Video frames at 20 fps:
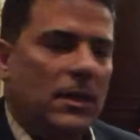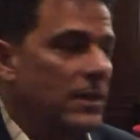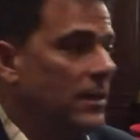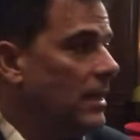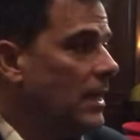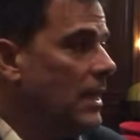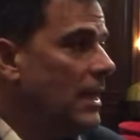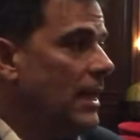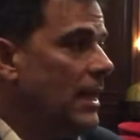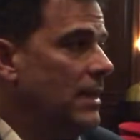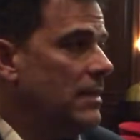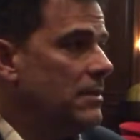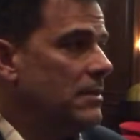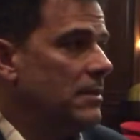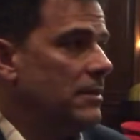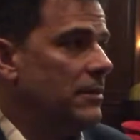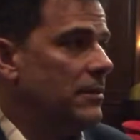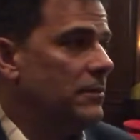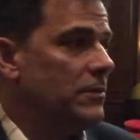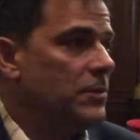class
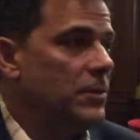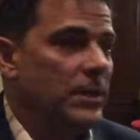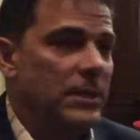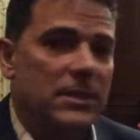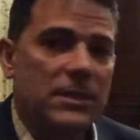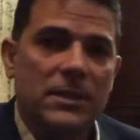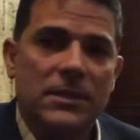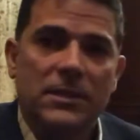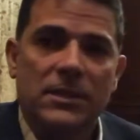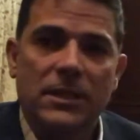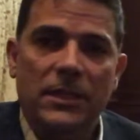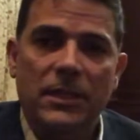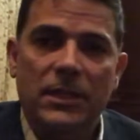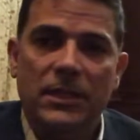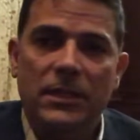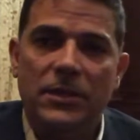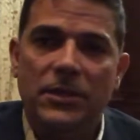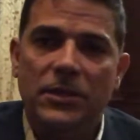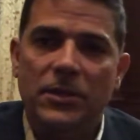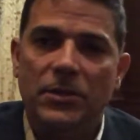of
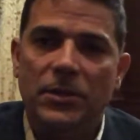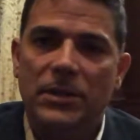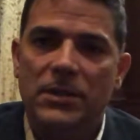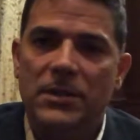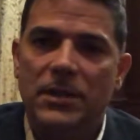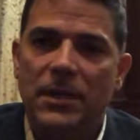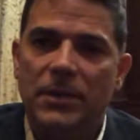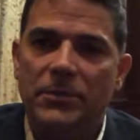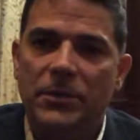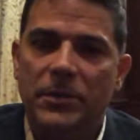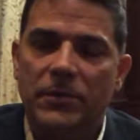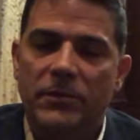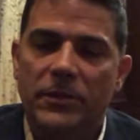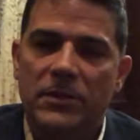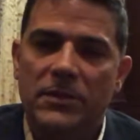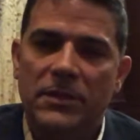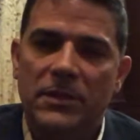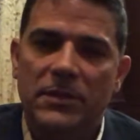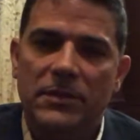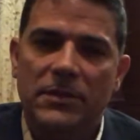2016, USM,
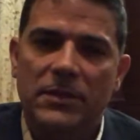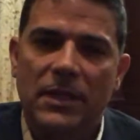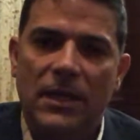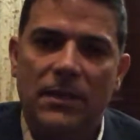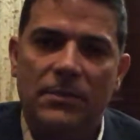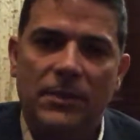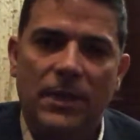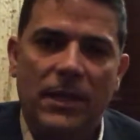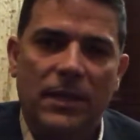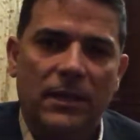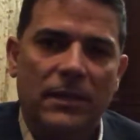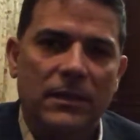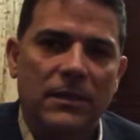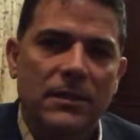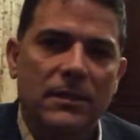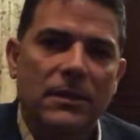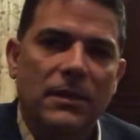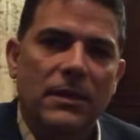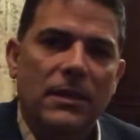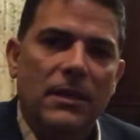University of Santa Monica.
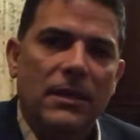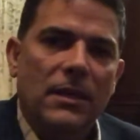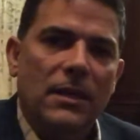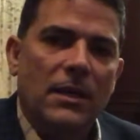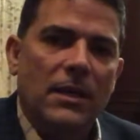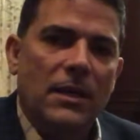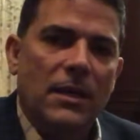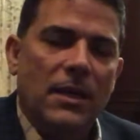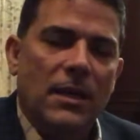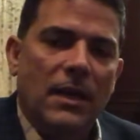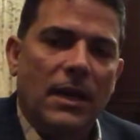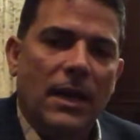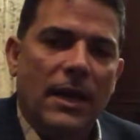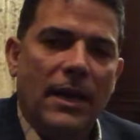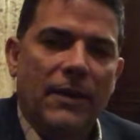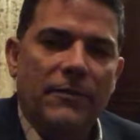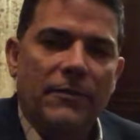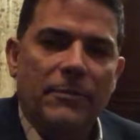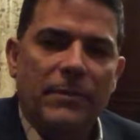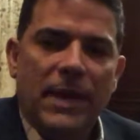I
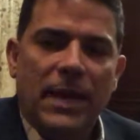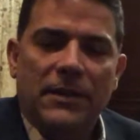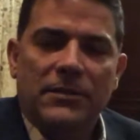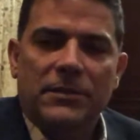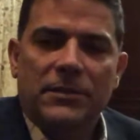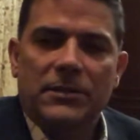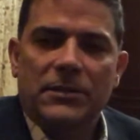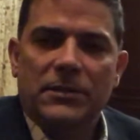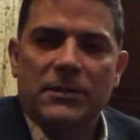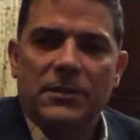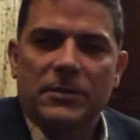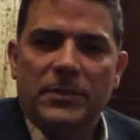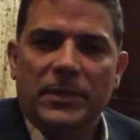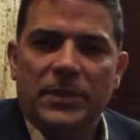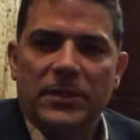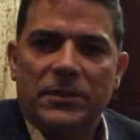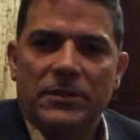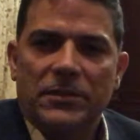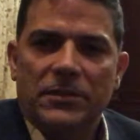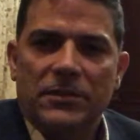have a master's in
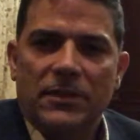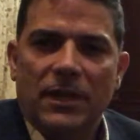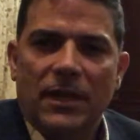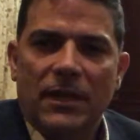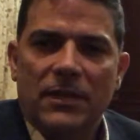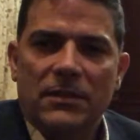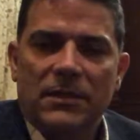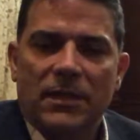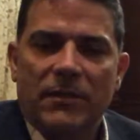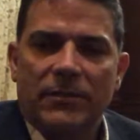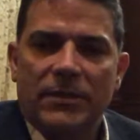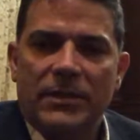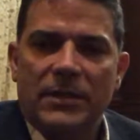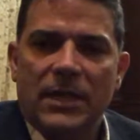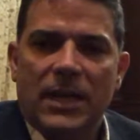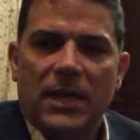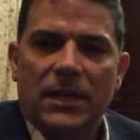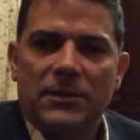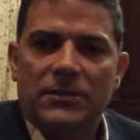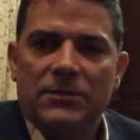spiritual science. I have a
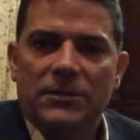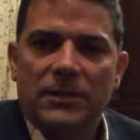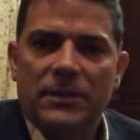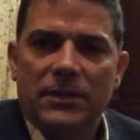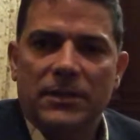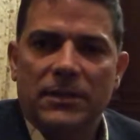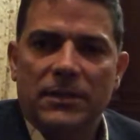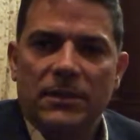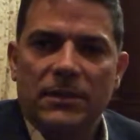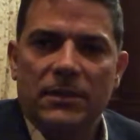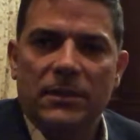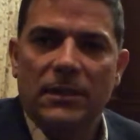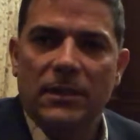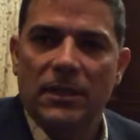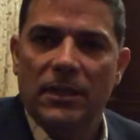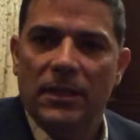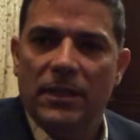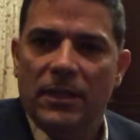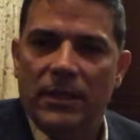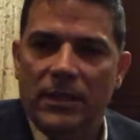doctorate
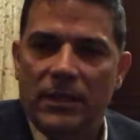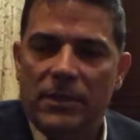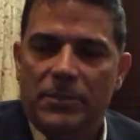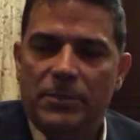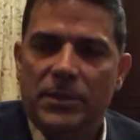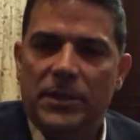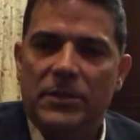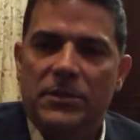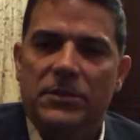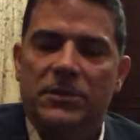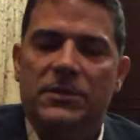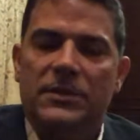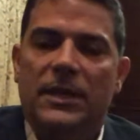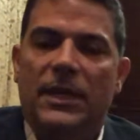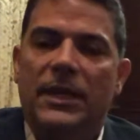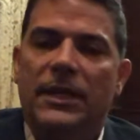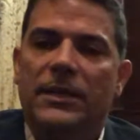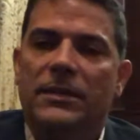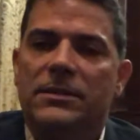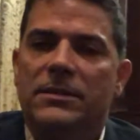in spiritual
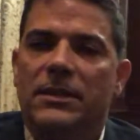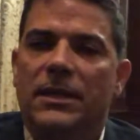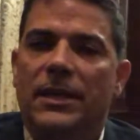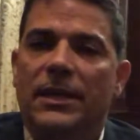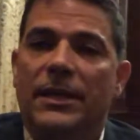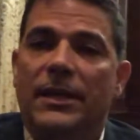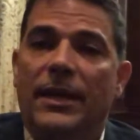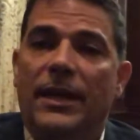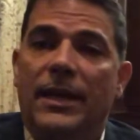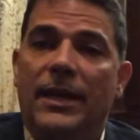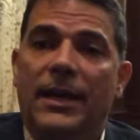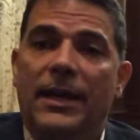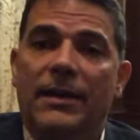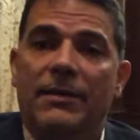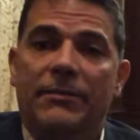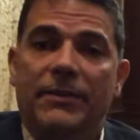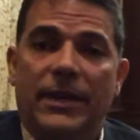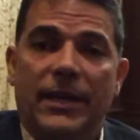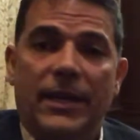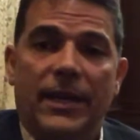science, and I
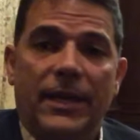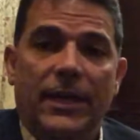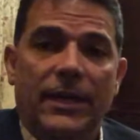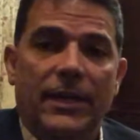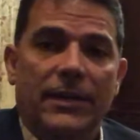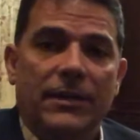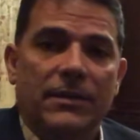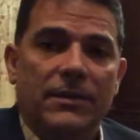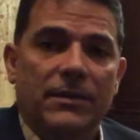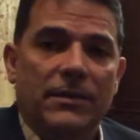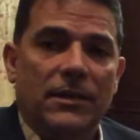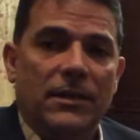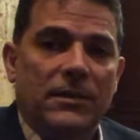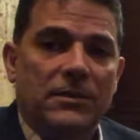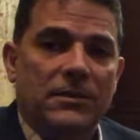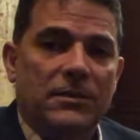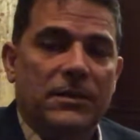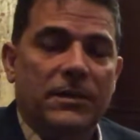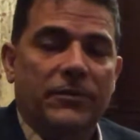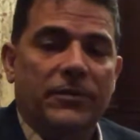have a
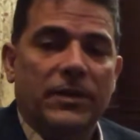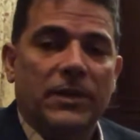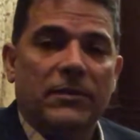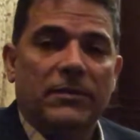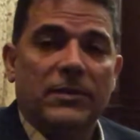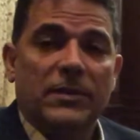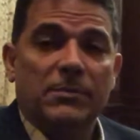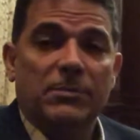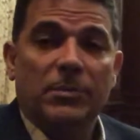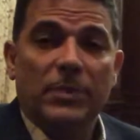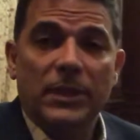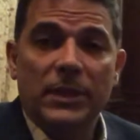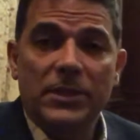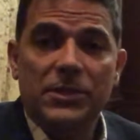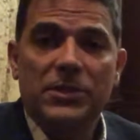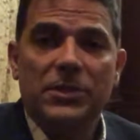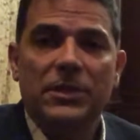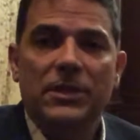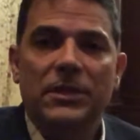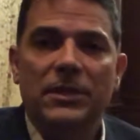certificate of
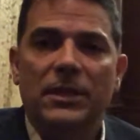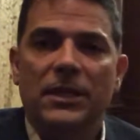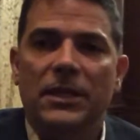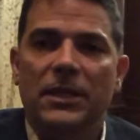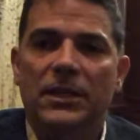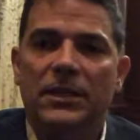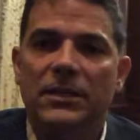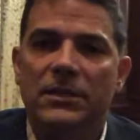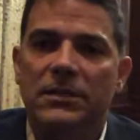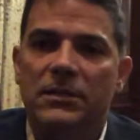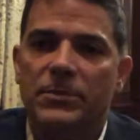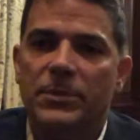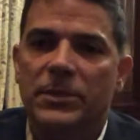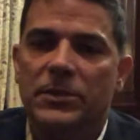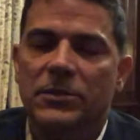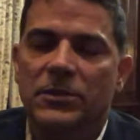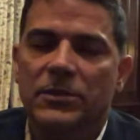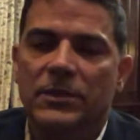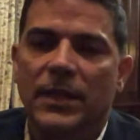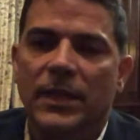completion in
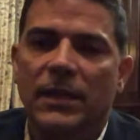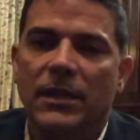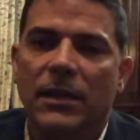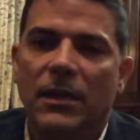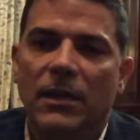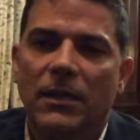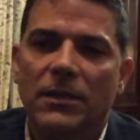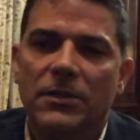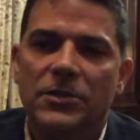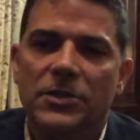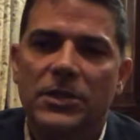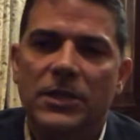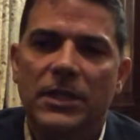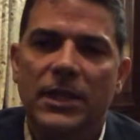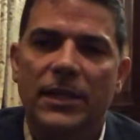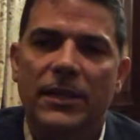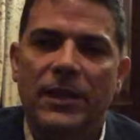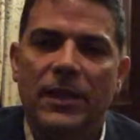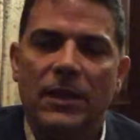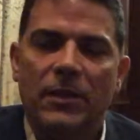spiritual psychology,
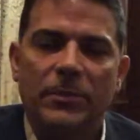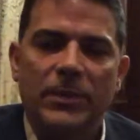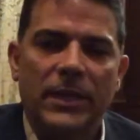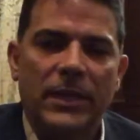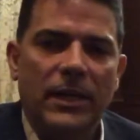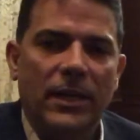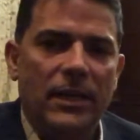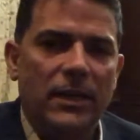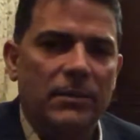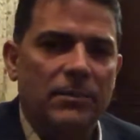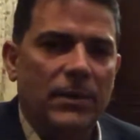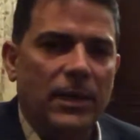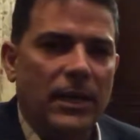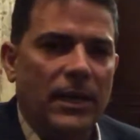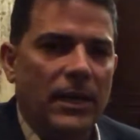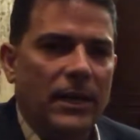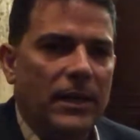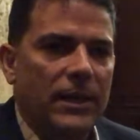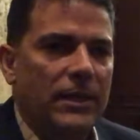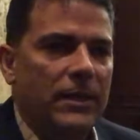and then I'll be getting
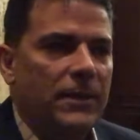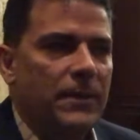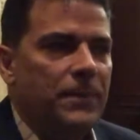my